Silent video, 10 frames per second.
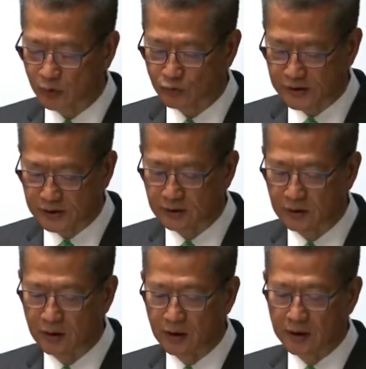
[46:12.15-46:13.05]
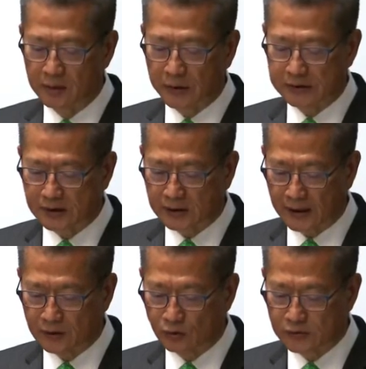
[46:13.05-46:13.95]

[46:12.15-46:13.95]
and promotion of the various policies